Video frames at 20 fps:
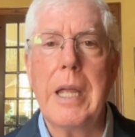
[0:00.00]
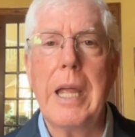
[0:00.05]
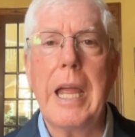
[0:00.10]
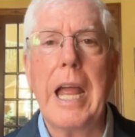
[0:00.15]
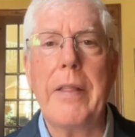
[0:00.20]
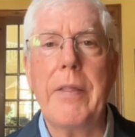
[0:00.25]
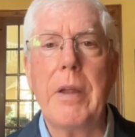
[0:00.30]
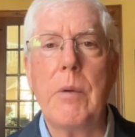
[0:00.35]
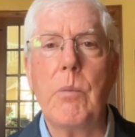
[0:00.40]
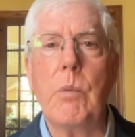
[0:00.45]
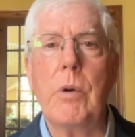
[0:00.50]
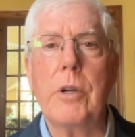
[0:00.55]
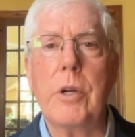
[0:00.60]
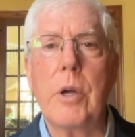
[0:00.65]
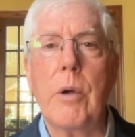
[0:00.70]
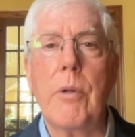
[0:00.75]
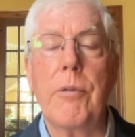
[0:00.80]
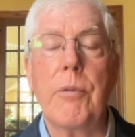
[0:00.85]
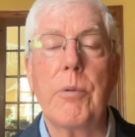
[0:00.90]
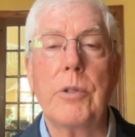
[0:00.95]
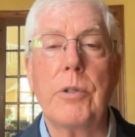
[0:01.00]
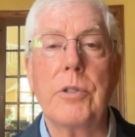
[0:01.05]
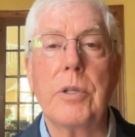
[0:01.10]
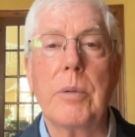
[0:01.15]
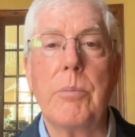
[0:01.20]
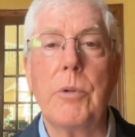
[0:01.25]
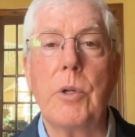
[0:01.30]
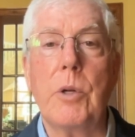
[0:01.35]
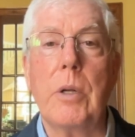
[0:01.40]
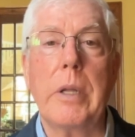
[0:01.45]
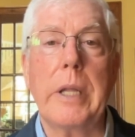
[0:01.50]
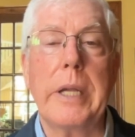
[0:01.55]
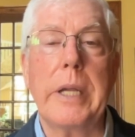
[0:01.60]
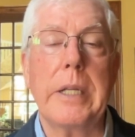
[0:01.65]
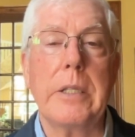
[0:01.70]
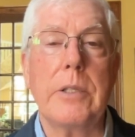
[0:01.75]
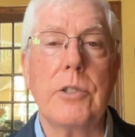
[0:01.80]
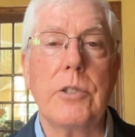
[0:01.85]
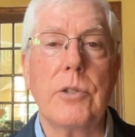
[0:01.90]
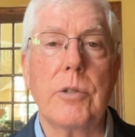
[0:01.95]
and then we'll go through some
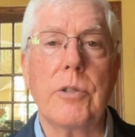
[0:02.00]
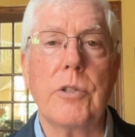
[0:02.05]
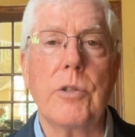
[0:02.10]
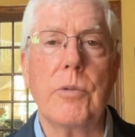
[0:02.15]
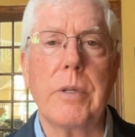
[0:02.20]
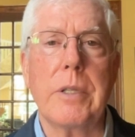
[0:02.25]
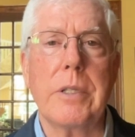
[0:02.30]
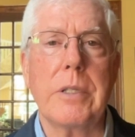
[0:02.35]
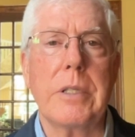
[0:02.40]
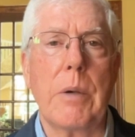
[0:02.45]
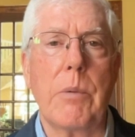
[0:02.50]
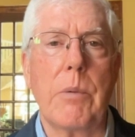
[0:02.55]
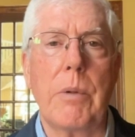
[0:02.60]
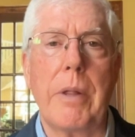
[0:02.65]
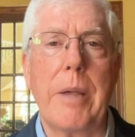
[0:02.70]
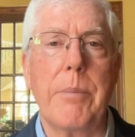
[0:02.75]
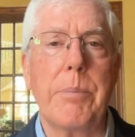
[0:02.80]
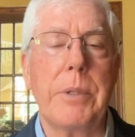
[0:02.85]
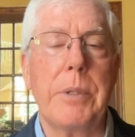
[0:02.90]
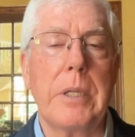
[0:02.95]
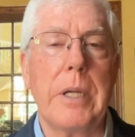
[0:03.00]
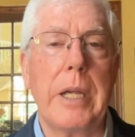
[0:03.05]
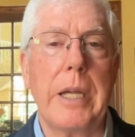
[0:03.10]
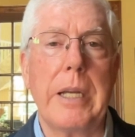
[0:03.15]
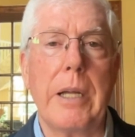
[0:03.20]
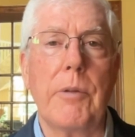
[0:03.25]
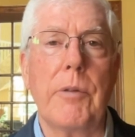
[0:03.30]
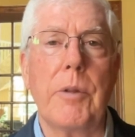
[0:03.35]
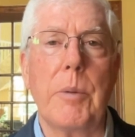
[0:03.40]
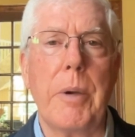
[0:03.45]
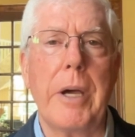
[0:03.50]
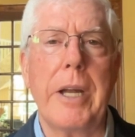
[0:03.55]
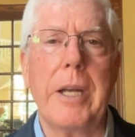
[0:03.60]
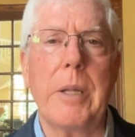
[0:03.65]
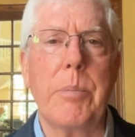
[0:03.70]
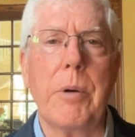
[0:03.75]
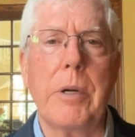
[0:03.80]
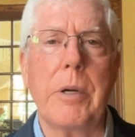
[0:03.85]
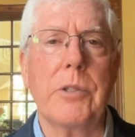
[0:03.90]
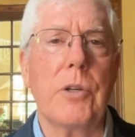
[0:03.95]
mutilating surgeries that will amputate healthy body
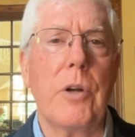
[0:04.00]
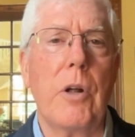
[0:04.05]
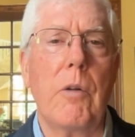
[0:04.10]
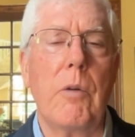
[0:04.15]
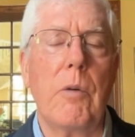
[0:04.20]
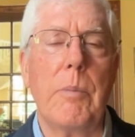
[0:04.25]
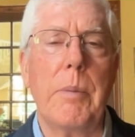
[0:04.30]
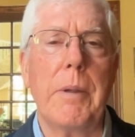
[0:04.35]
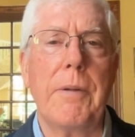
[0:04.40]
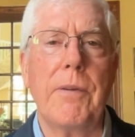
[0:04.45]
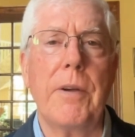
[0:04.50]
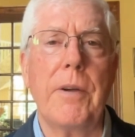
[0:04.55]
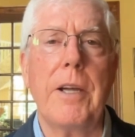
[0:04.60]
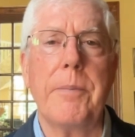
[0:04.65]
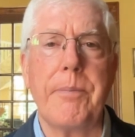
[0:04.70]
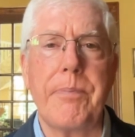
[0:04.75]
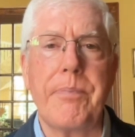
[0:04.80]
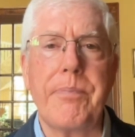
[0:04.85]
parts and all will be fine.